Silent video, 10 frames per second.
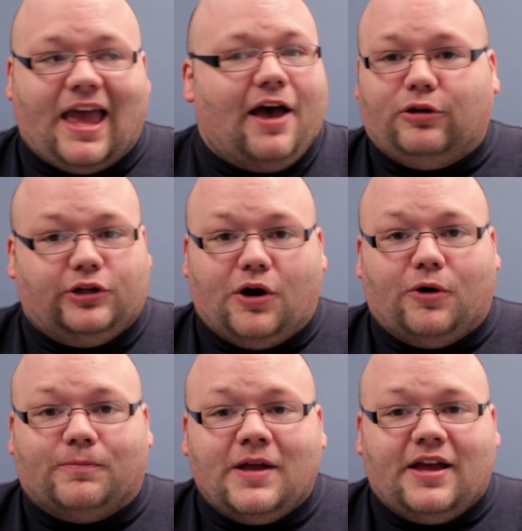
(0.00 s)
Hell
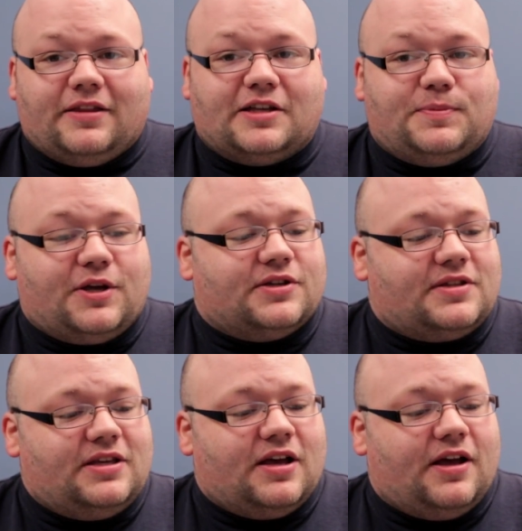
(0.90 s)
no. That's because
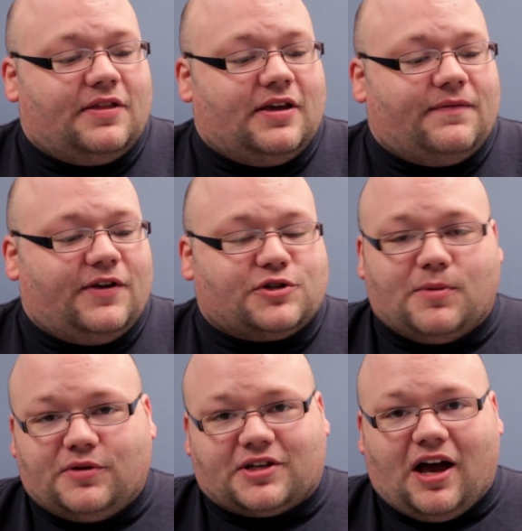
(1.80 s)
the adventure
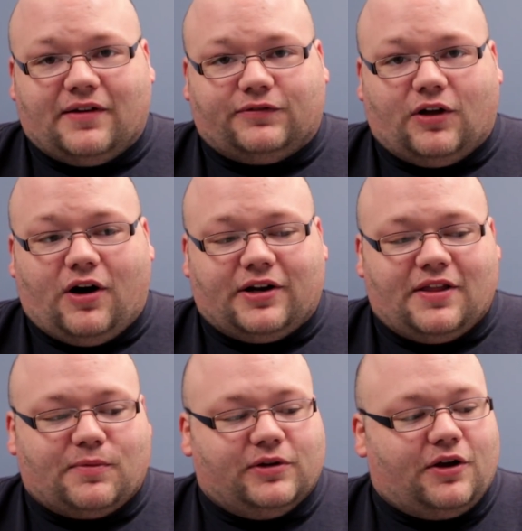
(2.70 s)
mode is kind of flawed, and
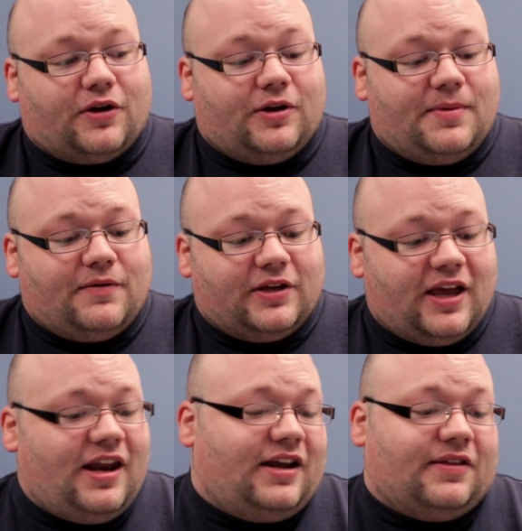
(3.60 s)
they really aren't going to be able to
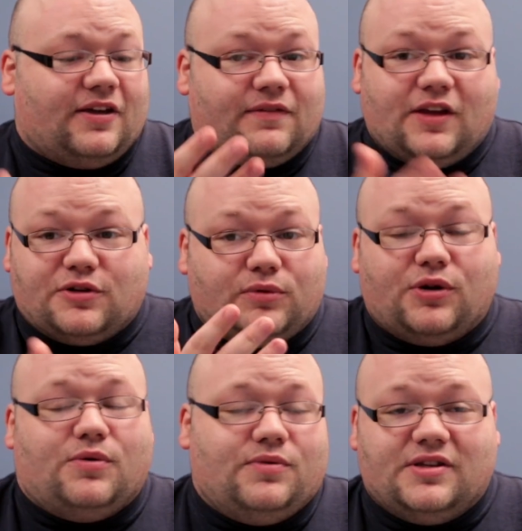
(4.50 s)
get anything if they don't
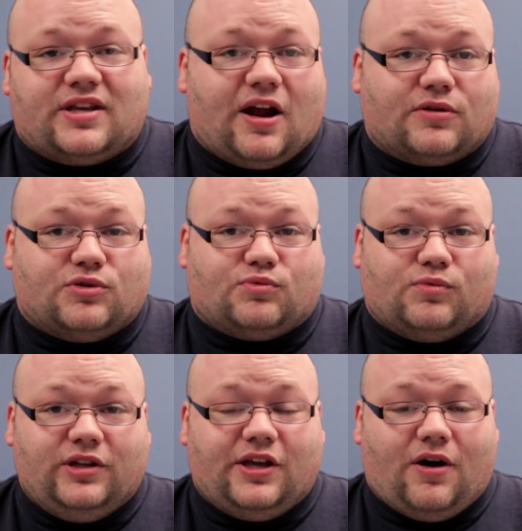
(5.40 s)
know who these characters
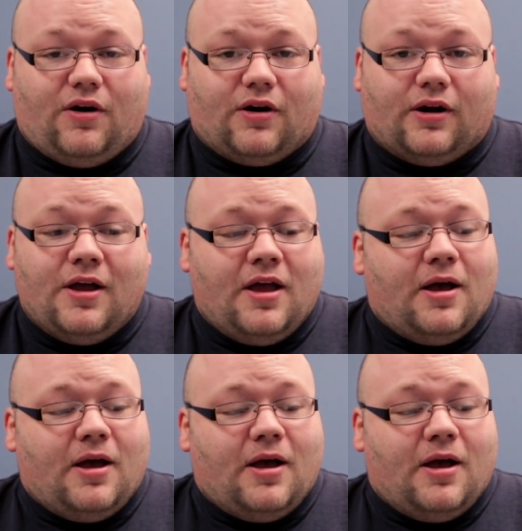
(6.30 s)
really are.